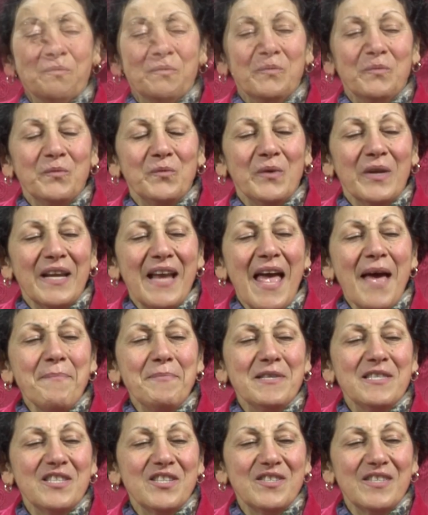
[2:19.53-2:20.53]
What
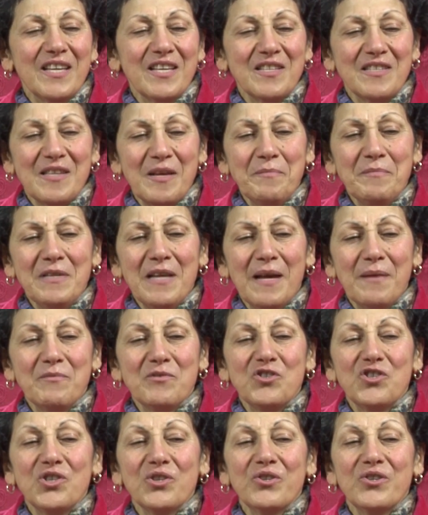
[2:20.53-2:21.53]
happens is that sometimes
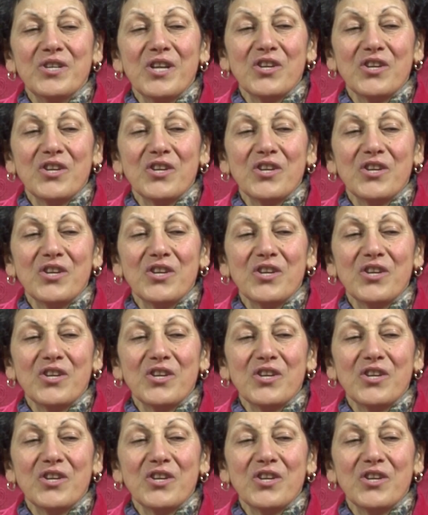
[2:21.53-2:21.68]
children